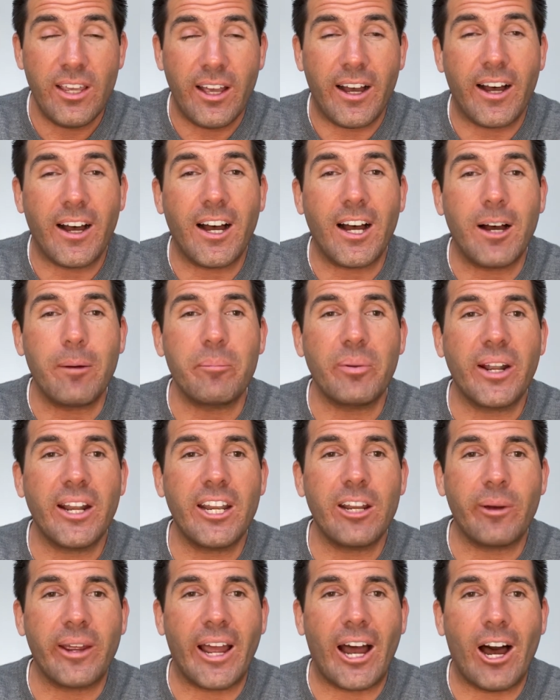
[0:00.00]
Um, but
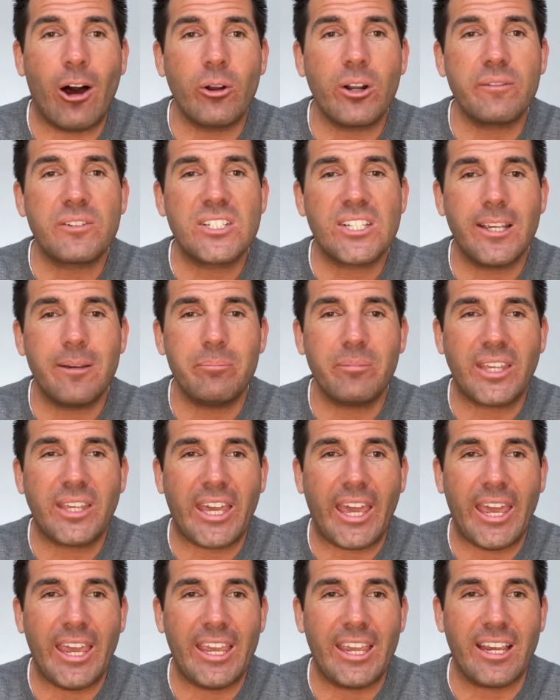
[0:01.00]
anyway, out of Tim
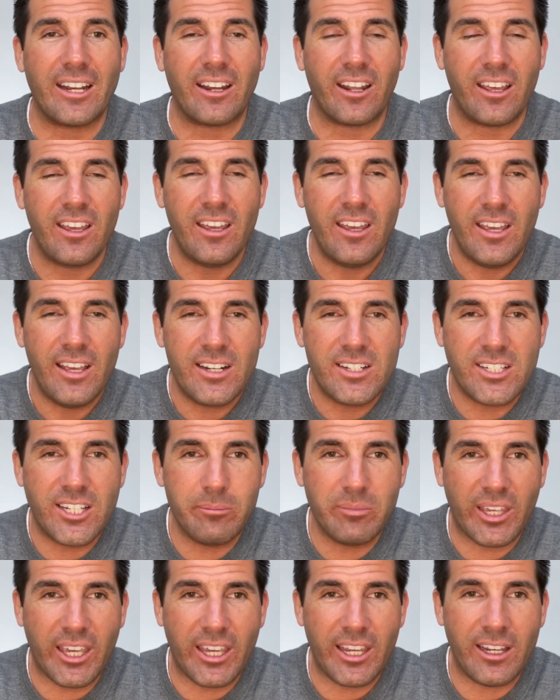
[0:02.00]
Kaine.
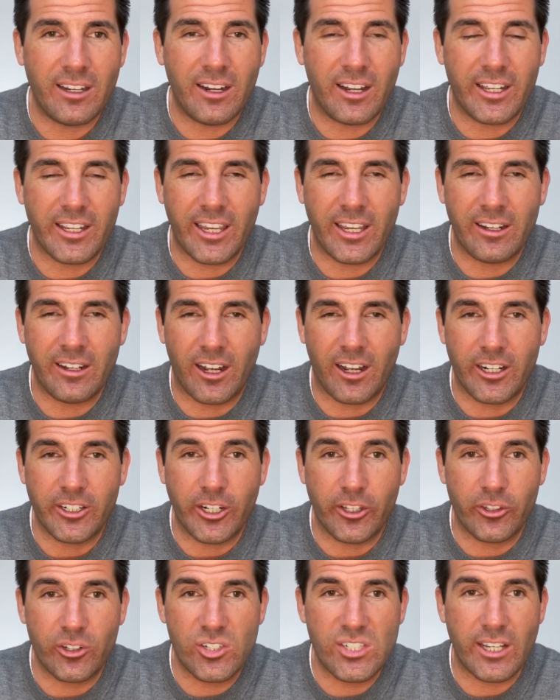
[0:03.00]
Tim Kaine, again,
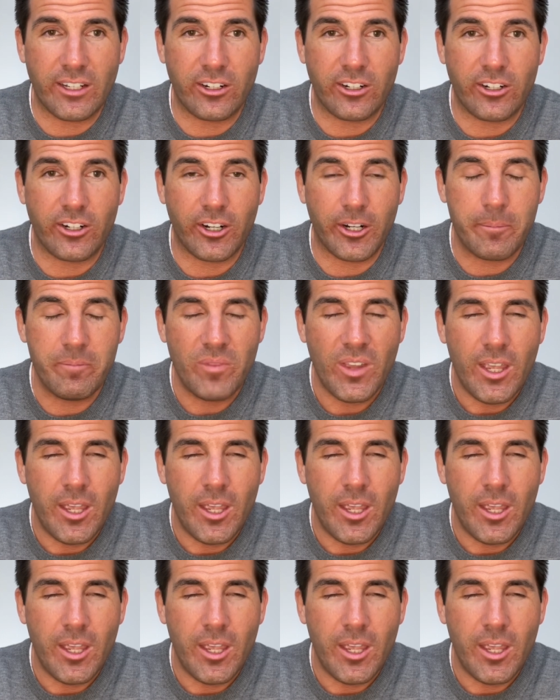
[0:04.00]
another senator.